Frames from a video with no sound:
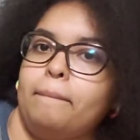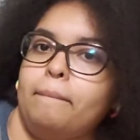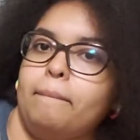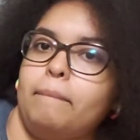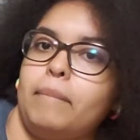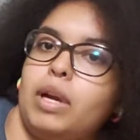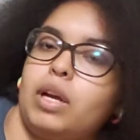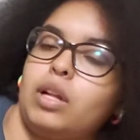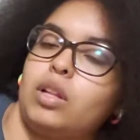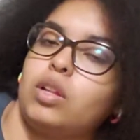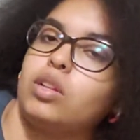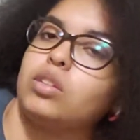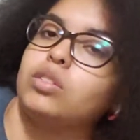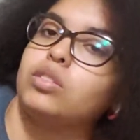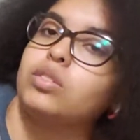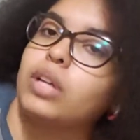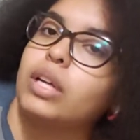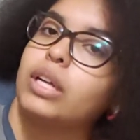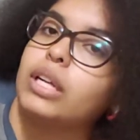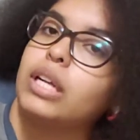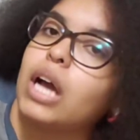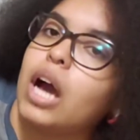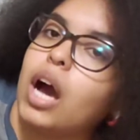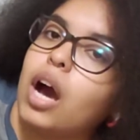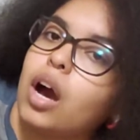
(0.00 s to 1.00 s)
my clothes
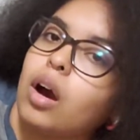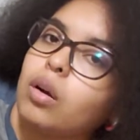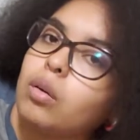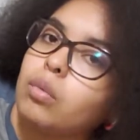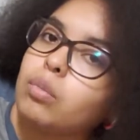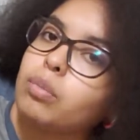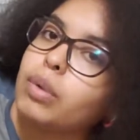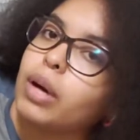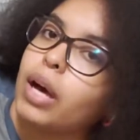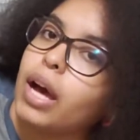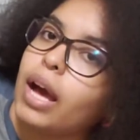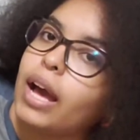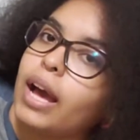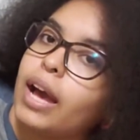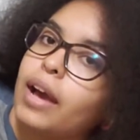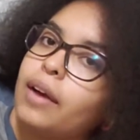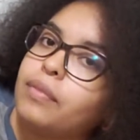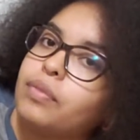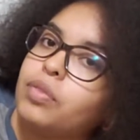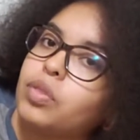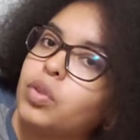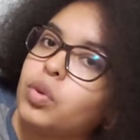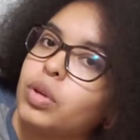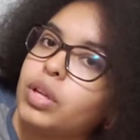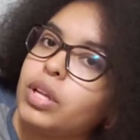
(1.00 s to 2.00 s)
right now. But I
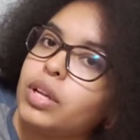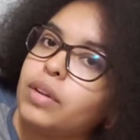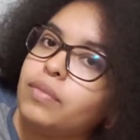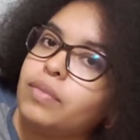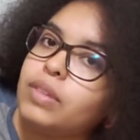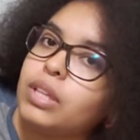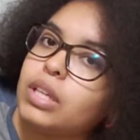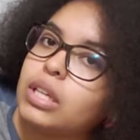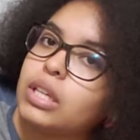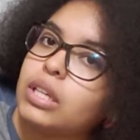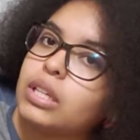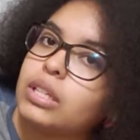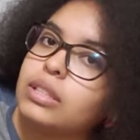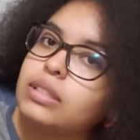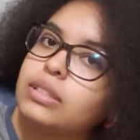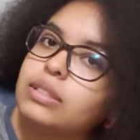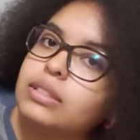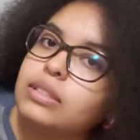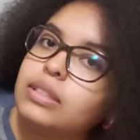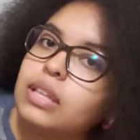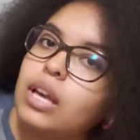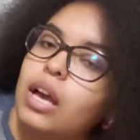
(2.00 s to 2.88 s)
have three of these.